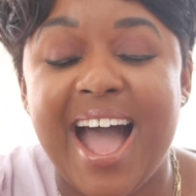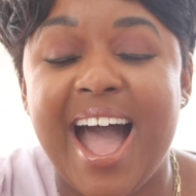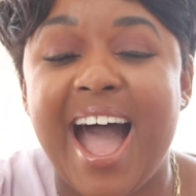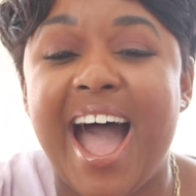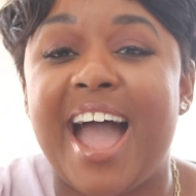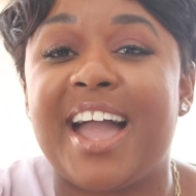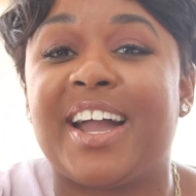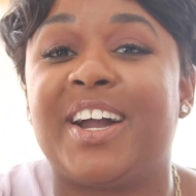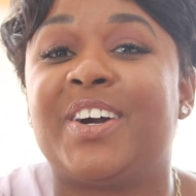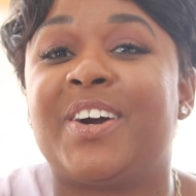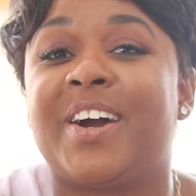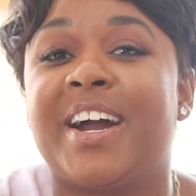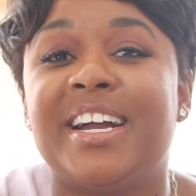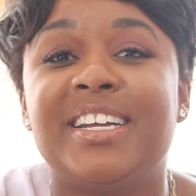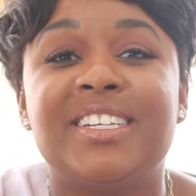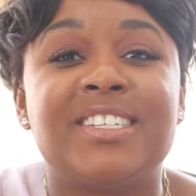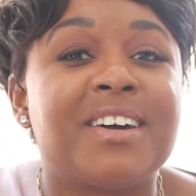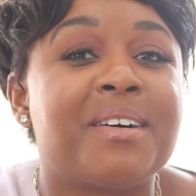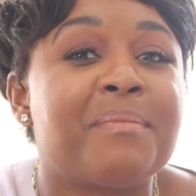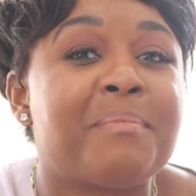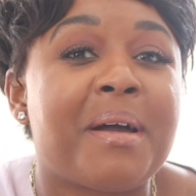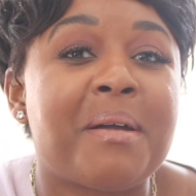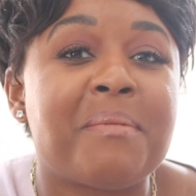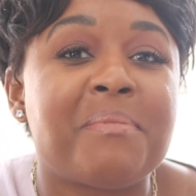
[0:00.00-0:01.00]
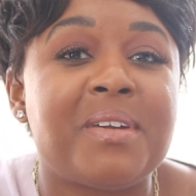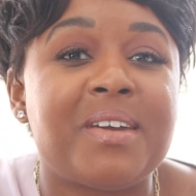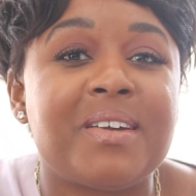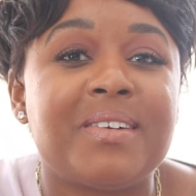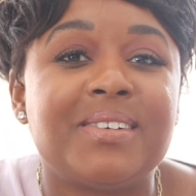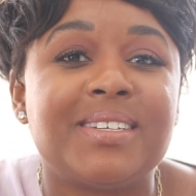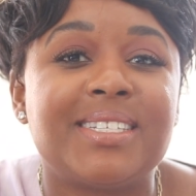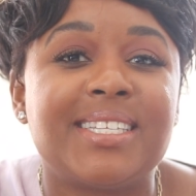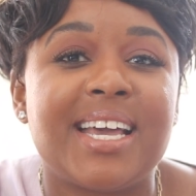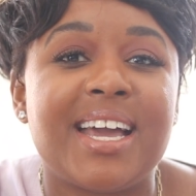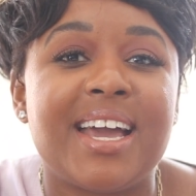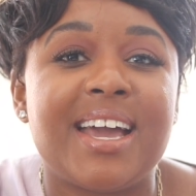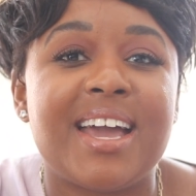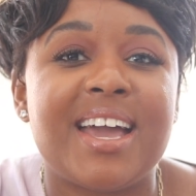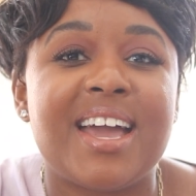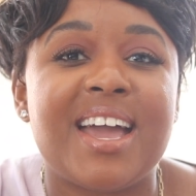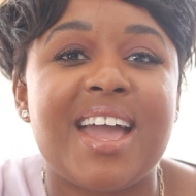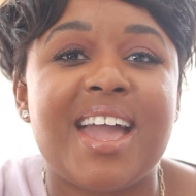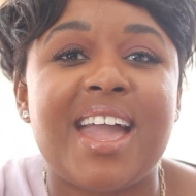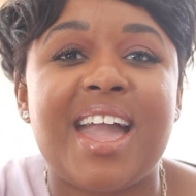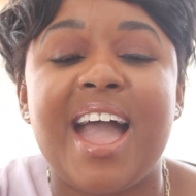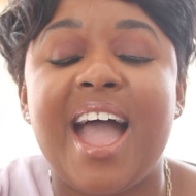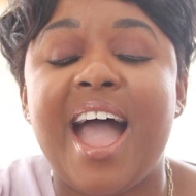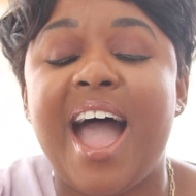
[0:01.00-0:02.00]
I cranked on my
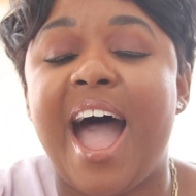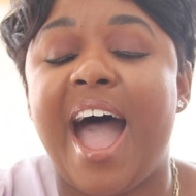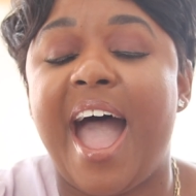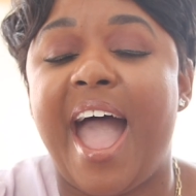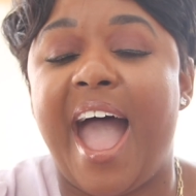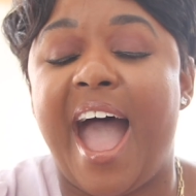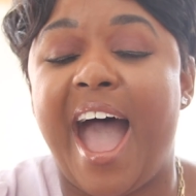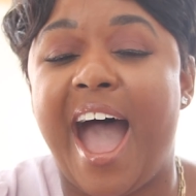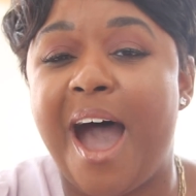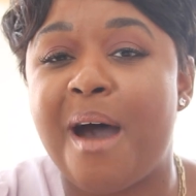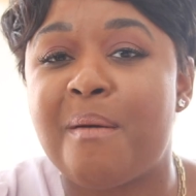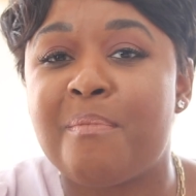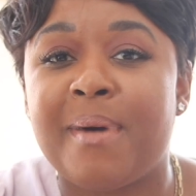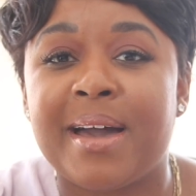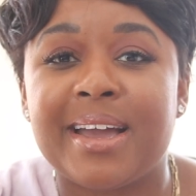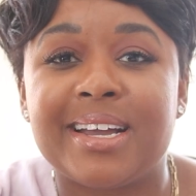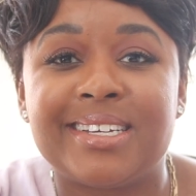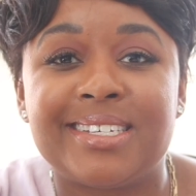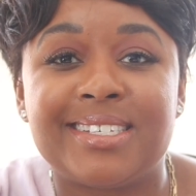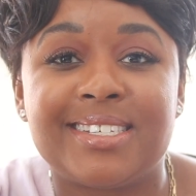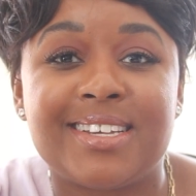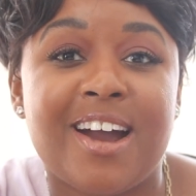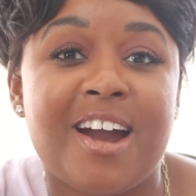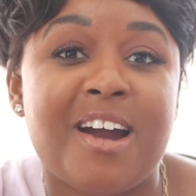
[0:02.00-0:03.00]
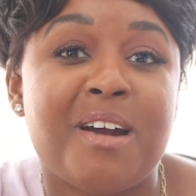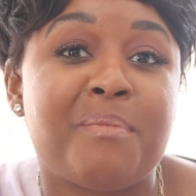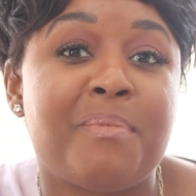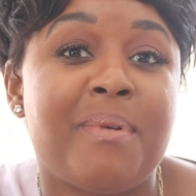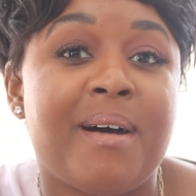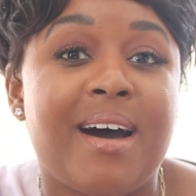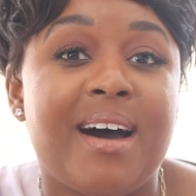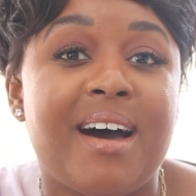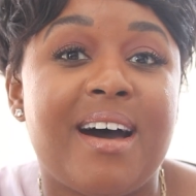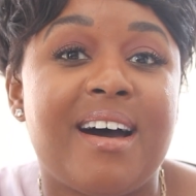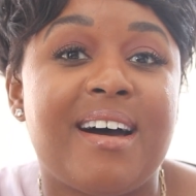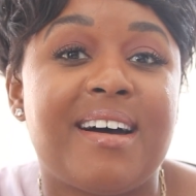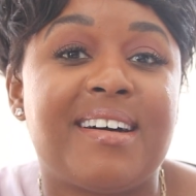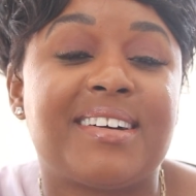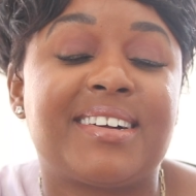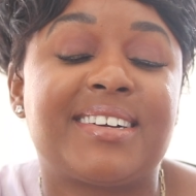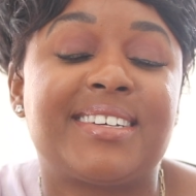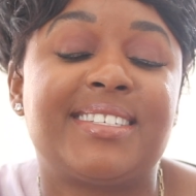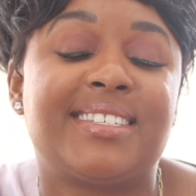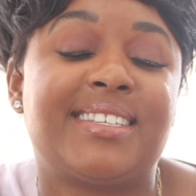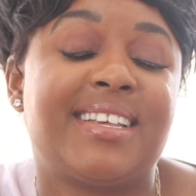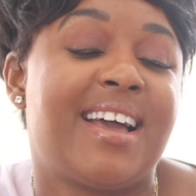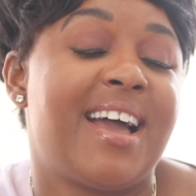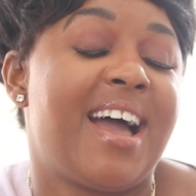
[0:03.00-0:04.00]
music, I had my
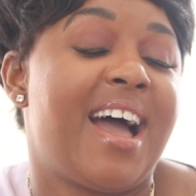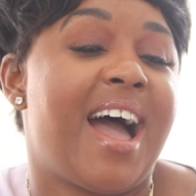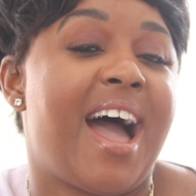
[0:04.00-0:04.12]
Starbucks,